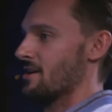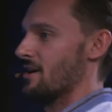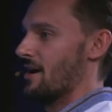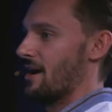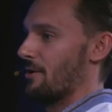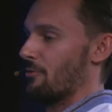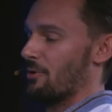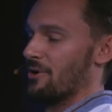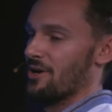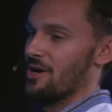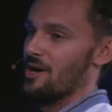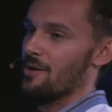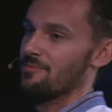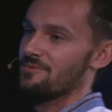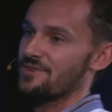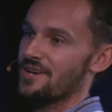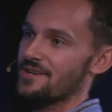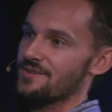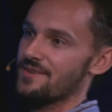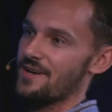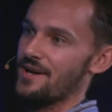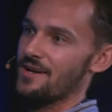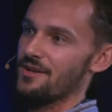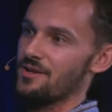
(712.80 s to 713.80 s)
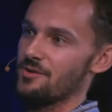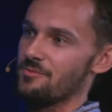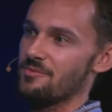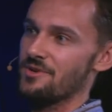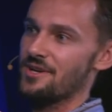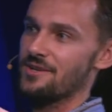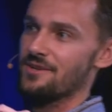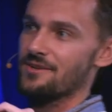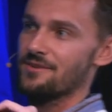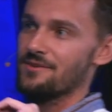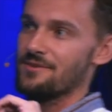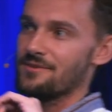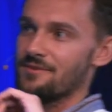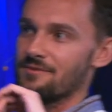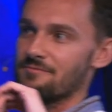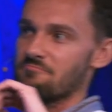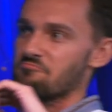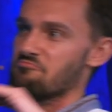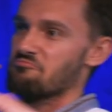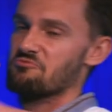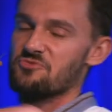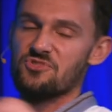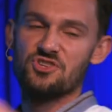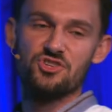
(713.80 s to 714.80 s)
I want to update the element
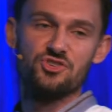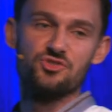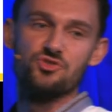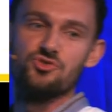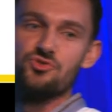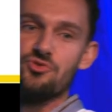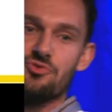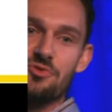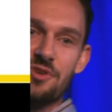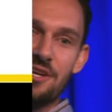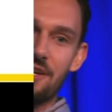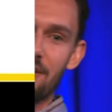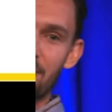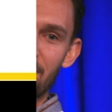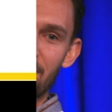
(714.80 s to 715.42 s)
2 in